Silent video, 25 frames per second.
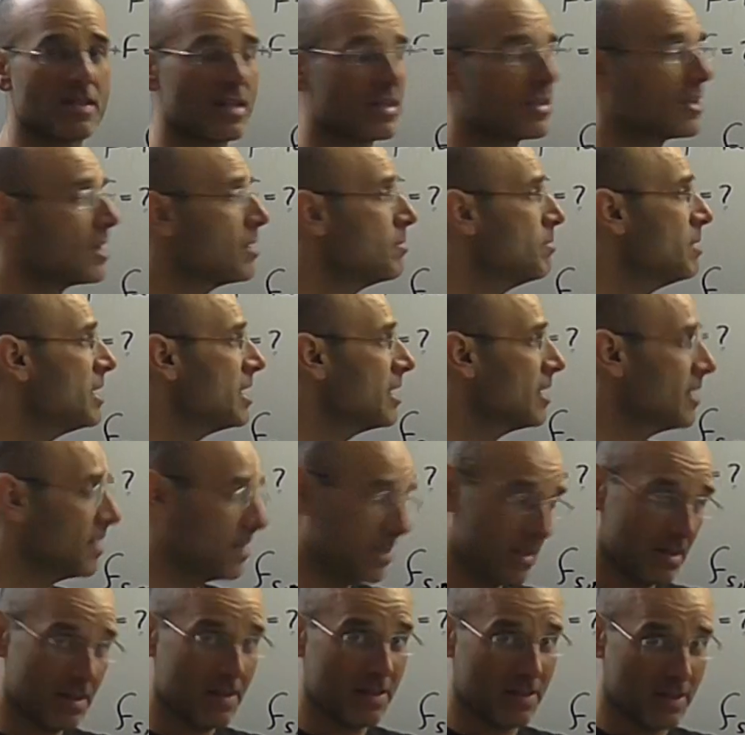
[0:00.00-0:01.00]
that can
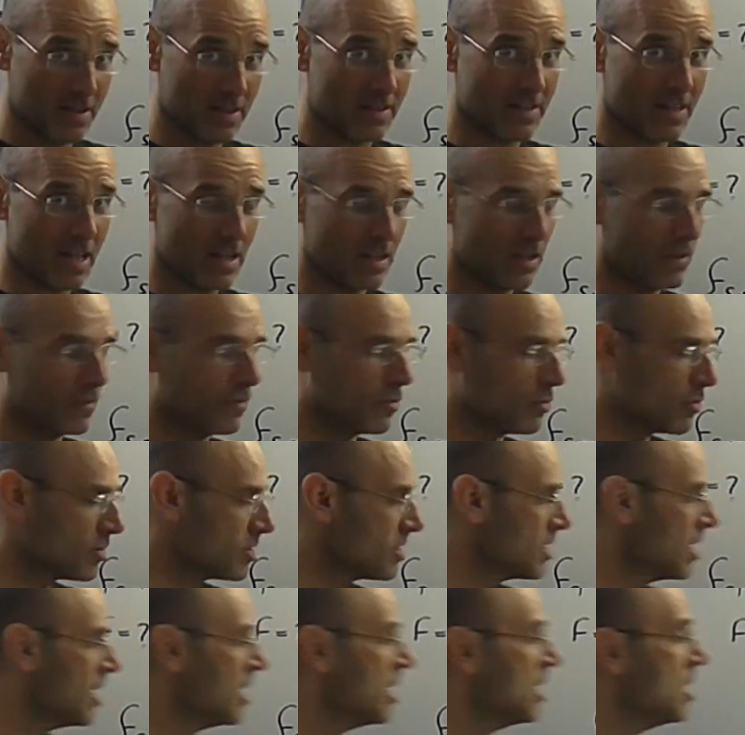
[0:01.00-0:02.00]
be, the static
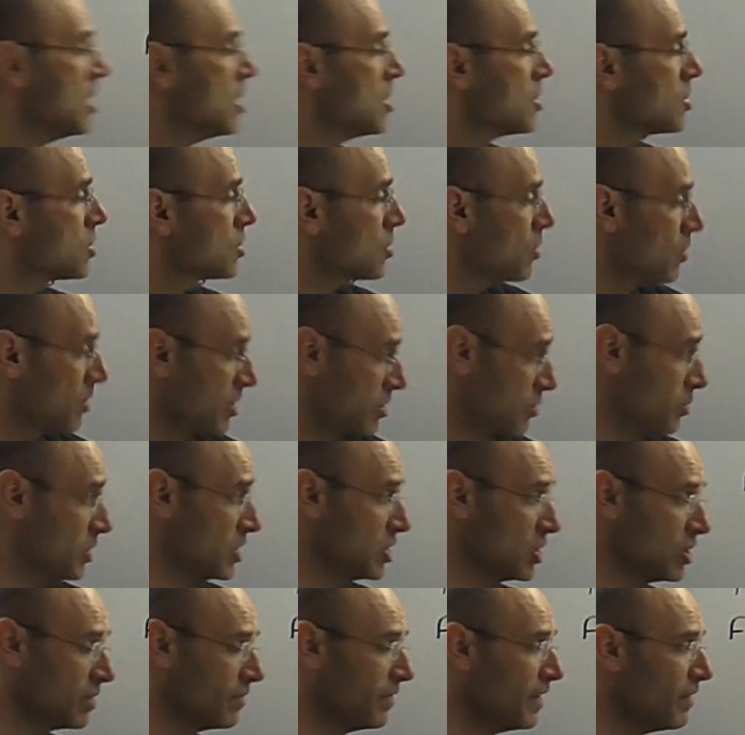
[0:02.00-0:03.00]
force, so,
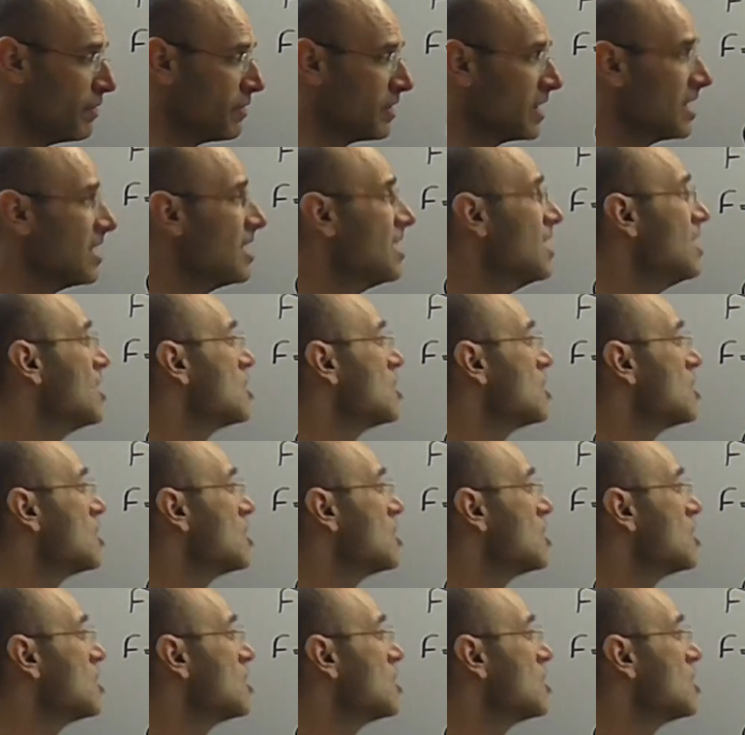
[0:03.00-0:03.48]
which is 50.